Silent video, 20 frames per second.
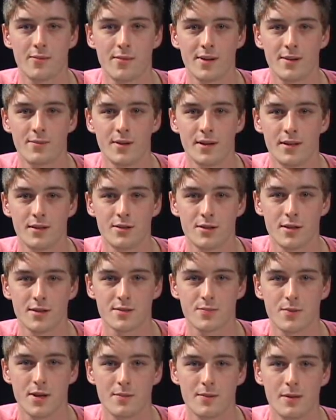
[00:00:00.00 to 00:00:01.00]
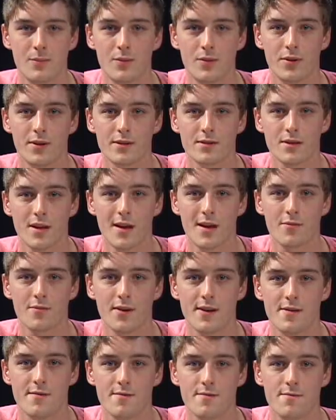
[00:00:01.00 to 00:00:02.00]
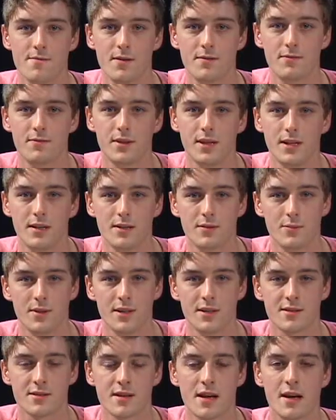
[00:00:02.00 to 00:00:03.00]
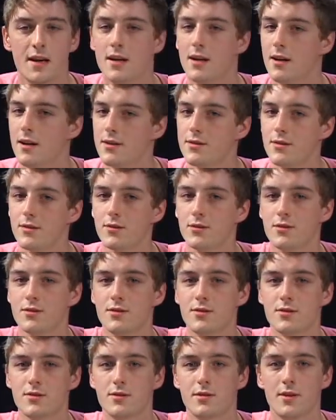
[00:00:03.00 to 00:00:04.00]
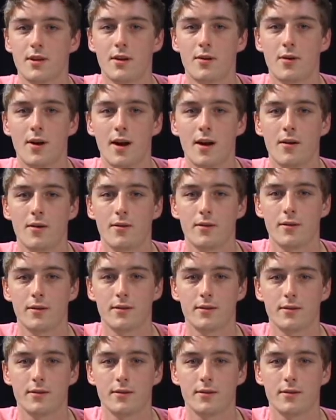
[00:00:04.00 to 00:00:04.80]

maybe, just maybe, pull this off in 15 minutes. So stick around.